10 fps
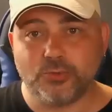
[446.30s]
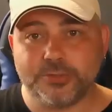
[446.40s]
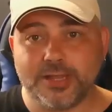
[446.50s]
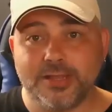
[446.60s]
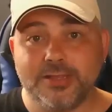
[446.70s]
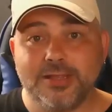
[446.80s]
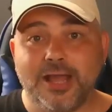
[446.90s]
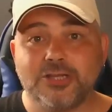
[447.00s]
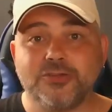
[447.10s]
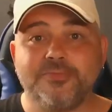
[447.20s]
order,
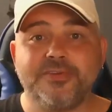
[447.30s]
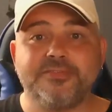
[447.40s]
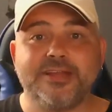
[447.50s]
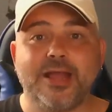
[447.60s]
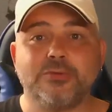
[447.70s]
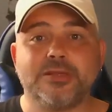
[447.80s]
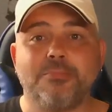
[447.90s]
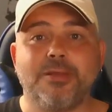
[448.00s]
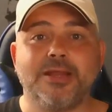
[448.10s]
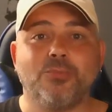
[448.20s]
150 hours
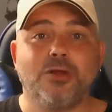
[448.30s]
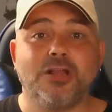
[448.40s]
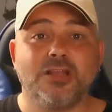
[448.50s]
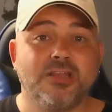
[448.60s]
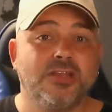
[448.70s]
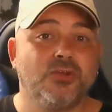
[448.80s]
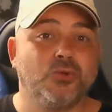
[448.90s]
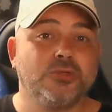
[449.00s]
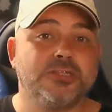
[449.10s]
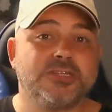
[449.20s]
unpaid work, and
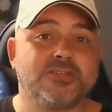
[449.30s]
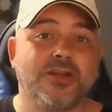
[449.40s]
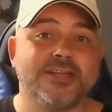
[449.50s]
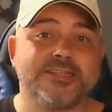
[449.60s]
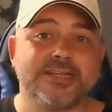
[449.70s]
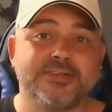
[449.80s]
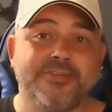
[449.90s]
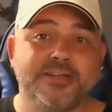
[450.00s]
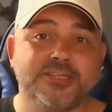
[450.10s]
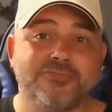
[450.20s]
ordered to sign a sex
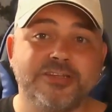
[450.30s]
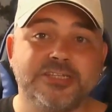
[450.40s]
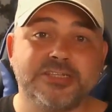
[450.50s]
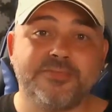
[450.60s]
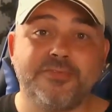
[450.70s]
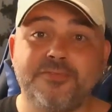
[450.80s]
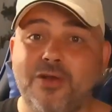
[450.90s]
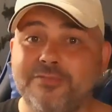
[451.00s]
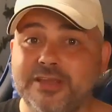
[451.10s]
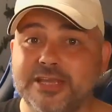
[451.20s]
offenders register for
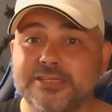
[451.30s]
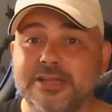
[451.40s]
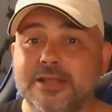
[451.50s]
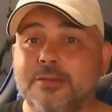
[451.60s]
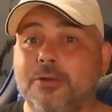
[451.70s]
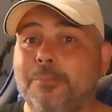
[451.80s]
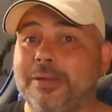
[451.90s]
5 years by